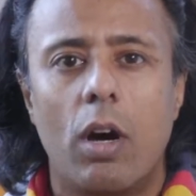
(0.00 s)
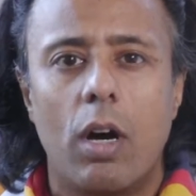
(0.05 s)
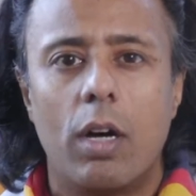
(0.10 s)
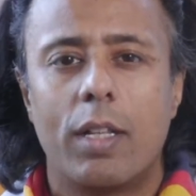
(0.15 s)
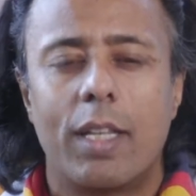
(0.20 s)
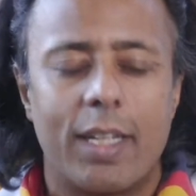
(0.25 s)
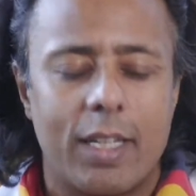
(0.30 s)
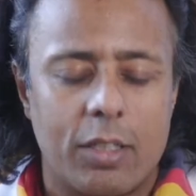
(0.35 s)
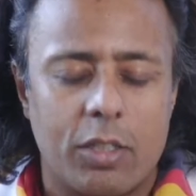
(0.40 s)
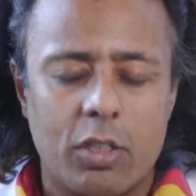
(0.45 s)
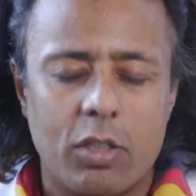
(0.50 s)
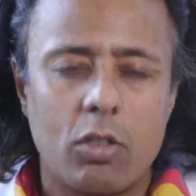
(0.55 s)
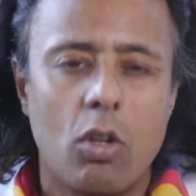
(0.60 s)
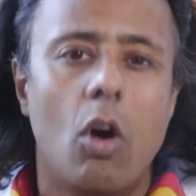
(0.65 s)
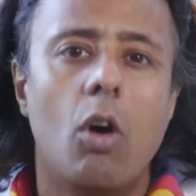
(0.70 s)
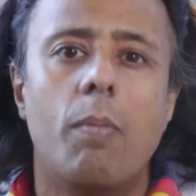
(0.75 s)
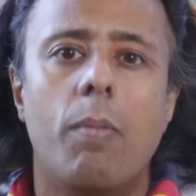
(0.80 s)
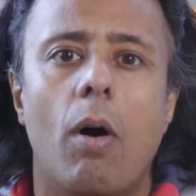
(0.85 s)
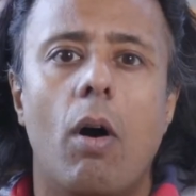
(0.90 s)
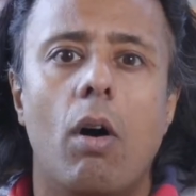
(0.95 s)
on like a
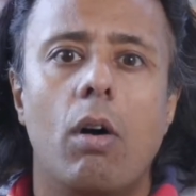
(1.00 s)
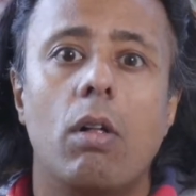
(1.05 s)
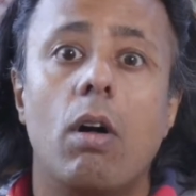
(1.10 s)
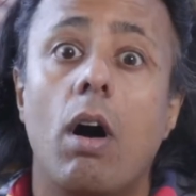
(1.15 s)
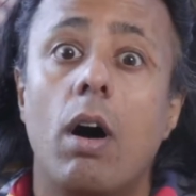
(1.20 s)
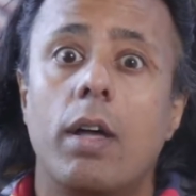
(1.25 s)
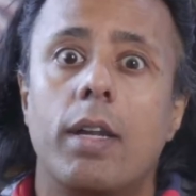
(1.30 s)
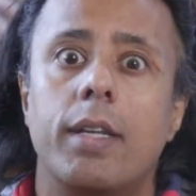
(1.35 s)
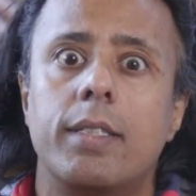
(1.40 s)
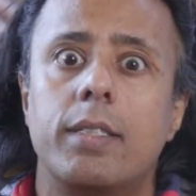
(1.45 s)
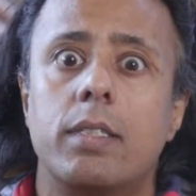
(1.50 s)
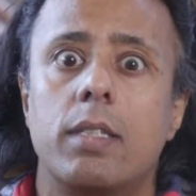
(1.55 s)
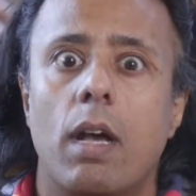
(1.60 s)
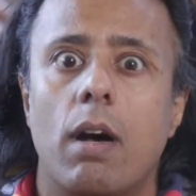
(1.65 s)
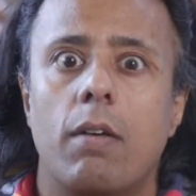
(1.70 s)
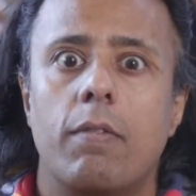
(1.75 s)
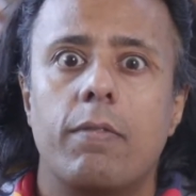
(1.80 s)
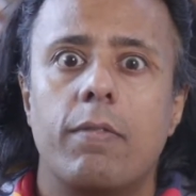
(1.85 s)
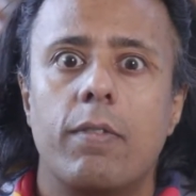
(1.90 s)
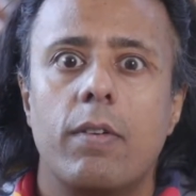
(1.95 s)
snowball on
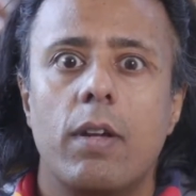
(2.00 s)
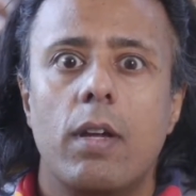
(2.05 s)
itself.